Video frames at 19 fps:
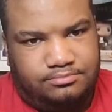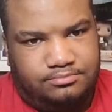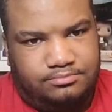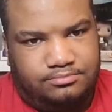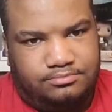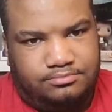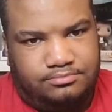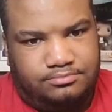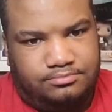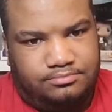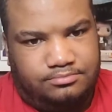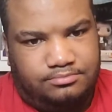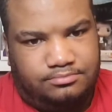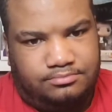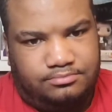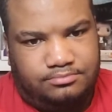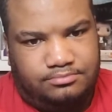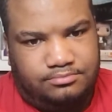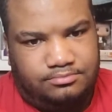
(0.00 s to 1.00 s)
There they
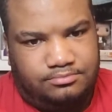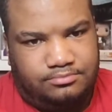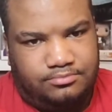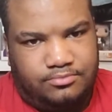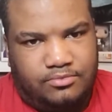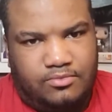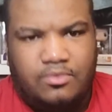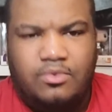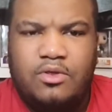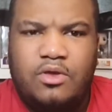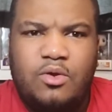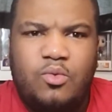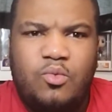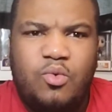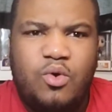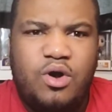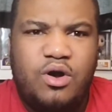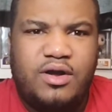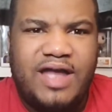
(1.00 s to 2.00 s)
are.
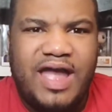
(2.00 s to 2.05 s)
What?